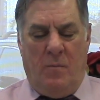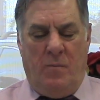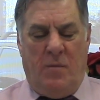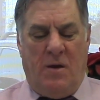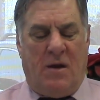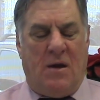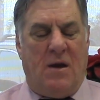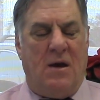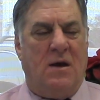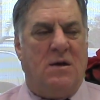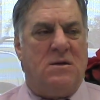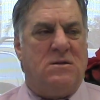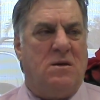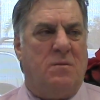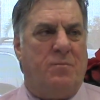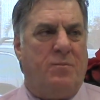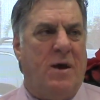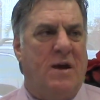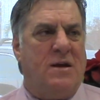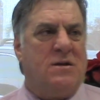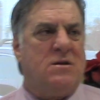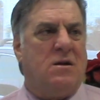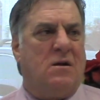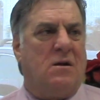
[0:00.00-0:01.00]
because it
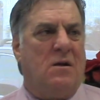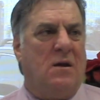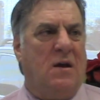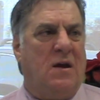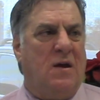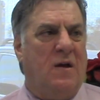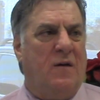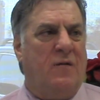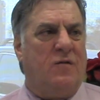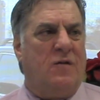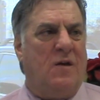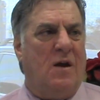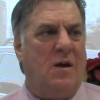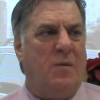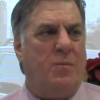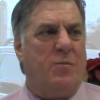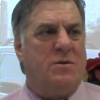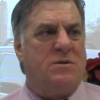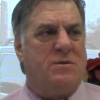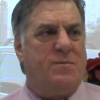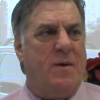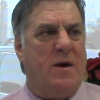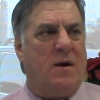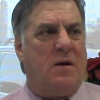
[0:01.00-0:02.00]
basically gives any
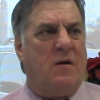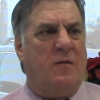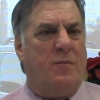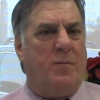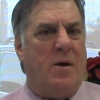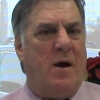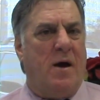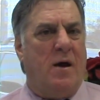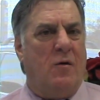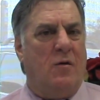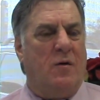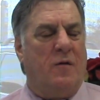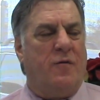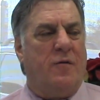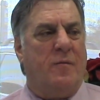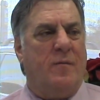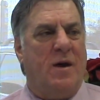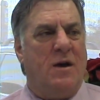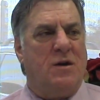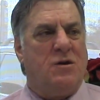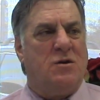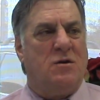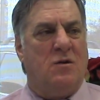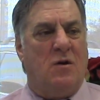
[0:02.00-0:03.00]
prospective buyer
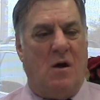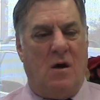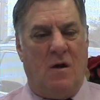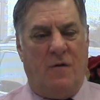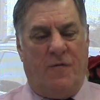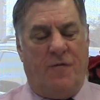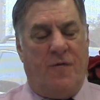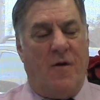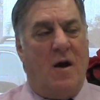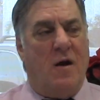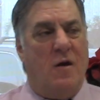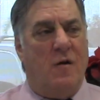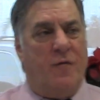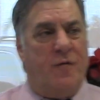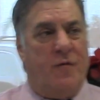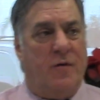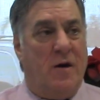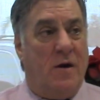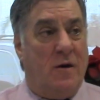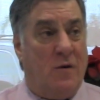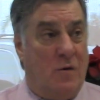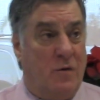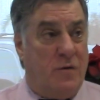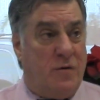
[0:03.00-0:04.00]
information on fire,
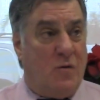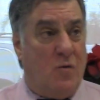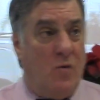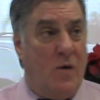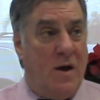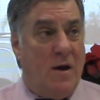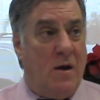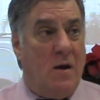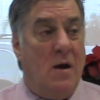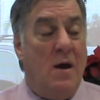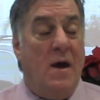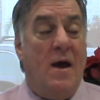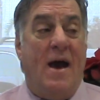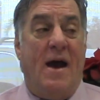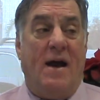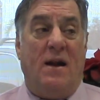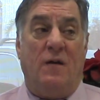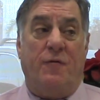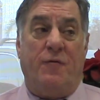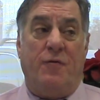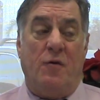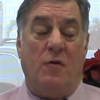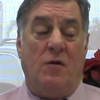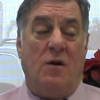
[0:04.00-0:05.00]
flood, earthquake,
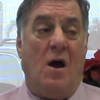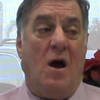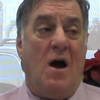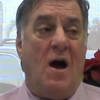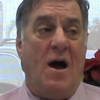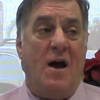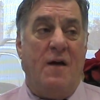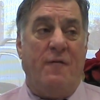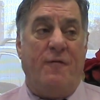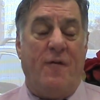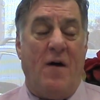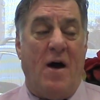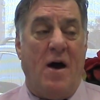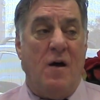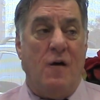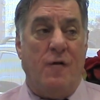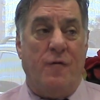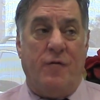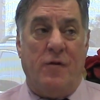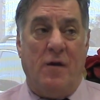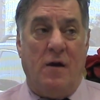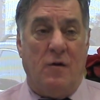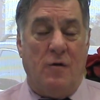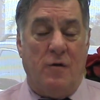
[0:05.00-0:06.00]
and if they're in a high fire,
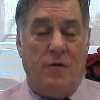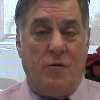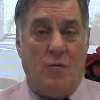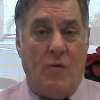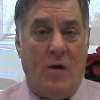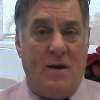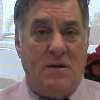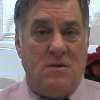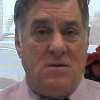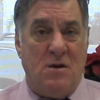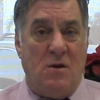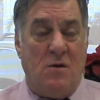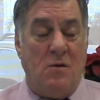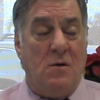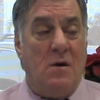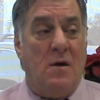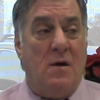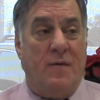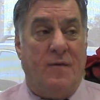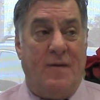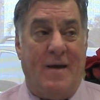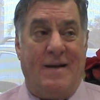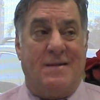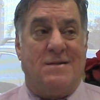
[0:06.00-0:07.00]
flood, earthquake
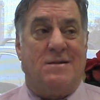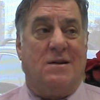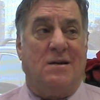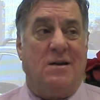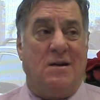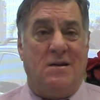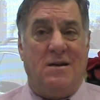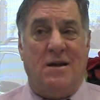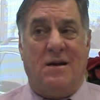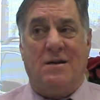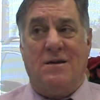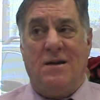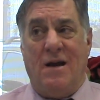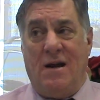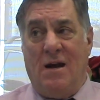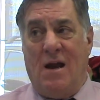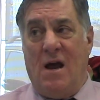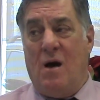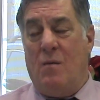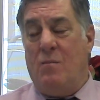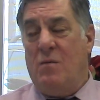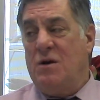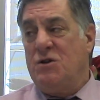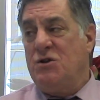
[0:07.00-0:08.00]
zone, that's gonna dictate
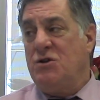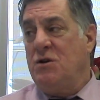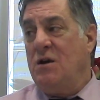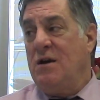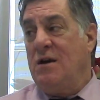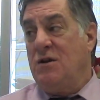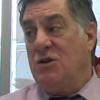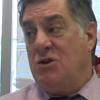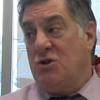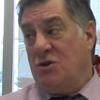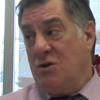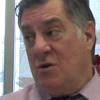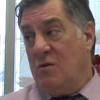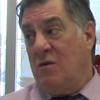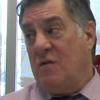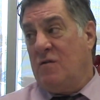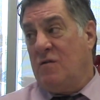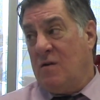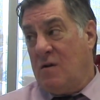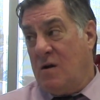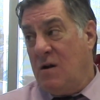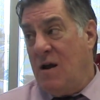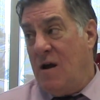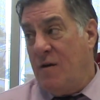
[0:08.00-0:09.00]
how much
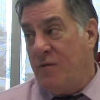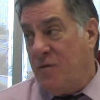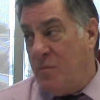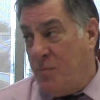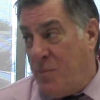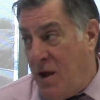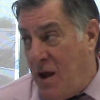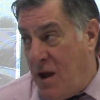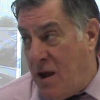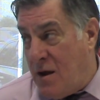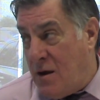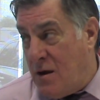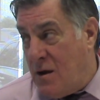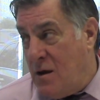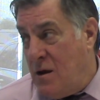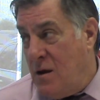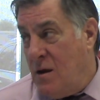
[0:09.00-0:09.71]
insurance they're gonna have to pay.